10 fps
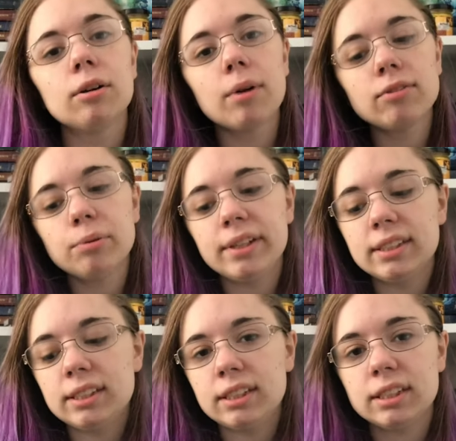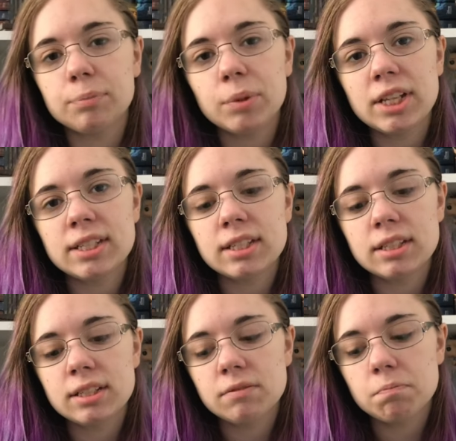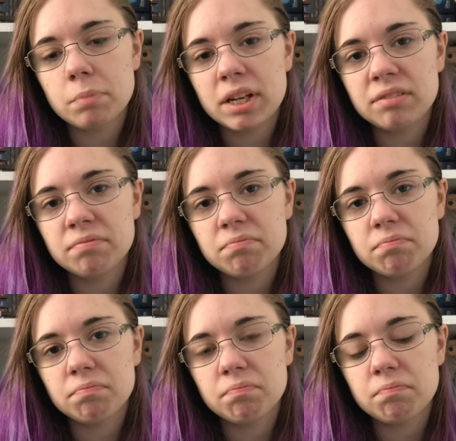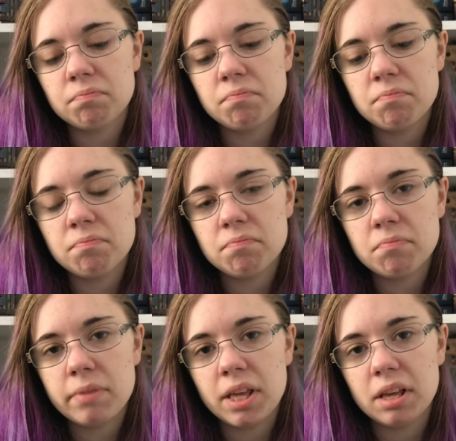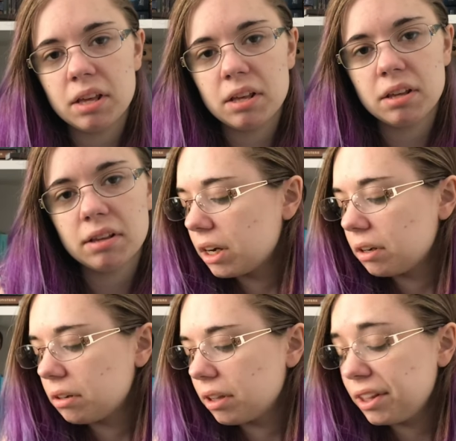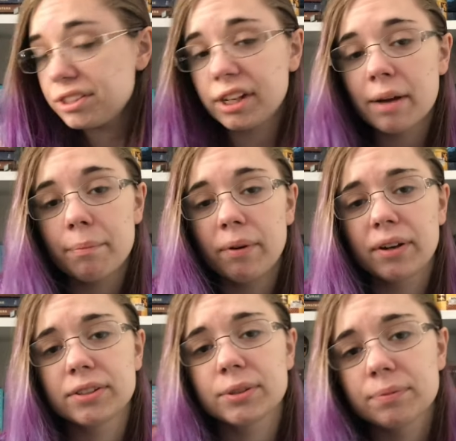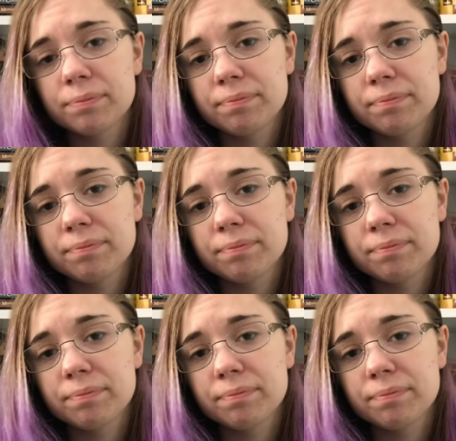We'll have to wait and see. But this has been... Eh. At least I got books.